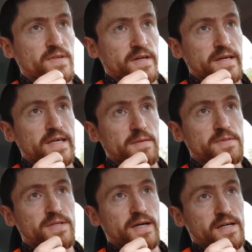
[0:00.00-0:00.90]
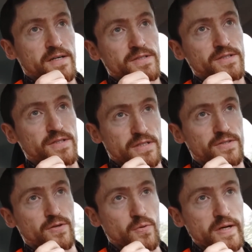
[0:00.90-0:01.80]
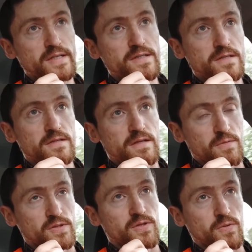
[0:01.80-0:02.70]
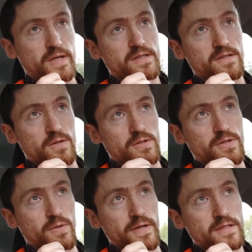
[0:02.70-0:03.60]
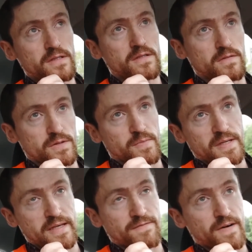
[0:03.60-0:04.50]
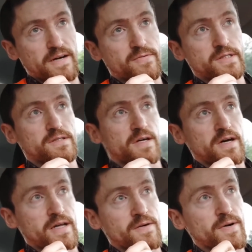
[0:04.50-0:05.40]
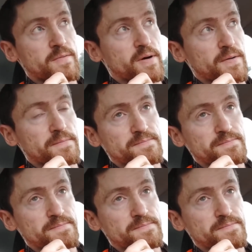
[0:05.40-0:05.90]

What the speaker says: And he keeps telling us it's 2 weeks. It was 2 weeks, it was 2 weeks. It's been like 5 weeks now anyway, but